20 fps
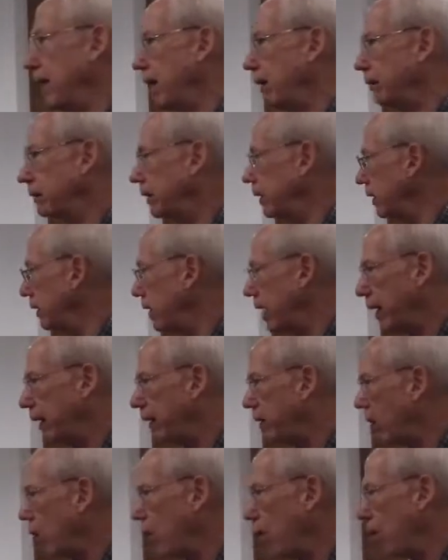out.
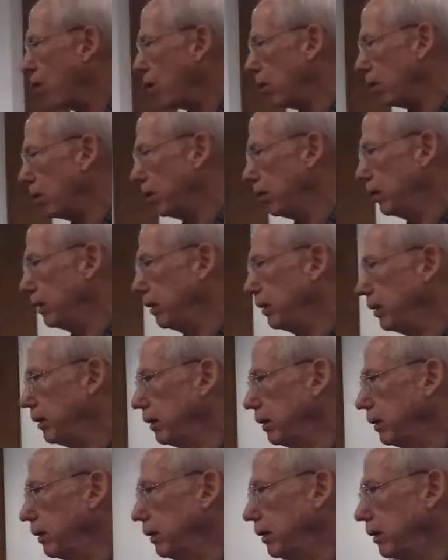Not at all.
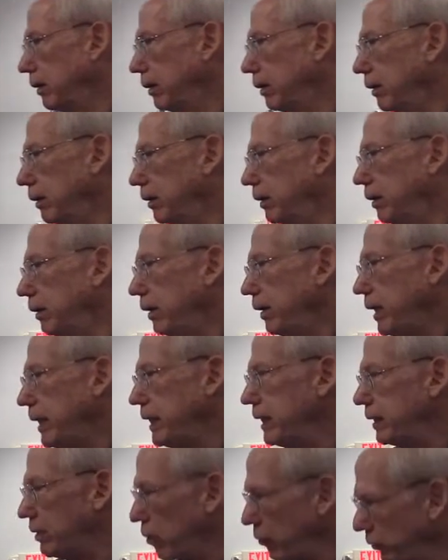
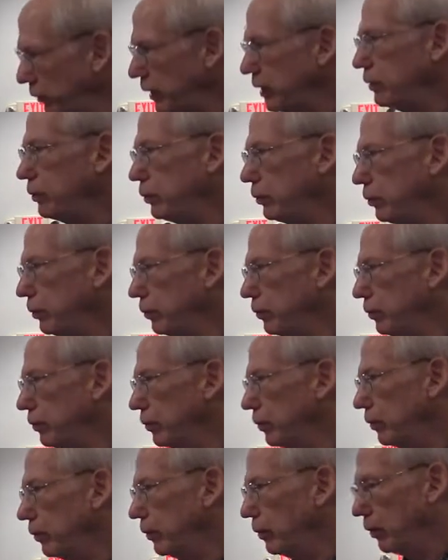He can only
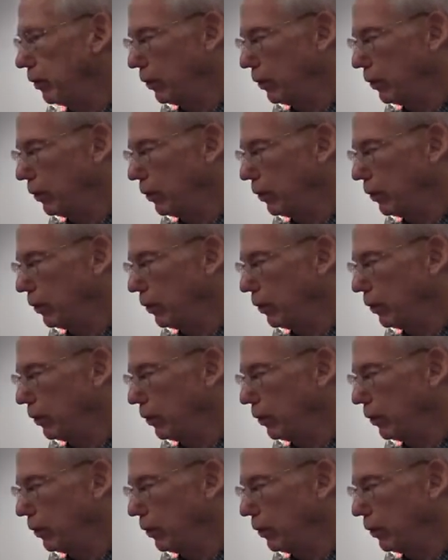do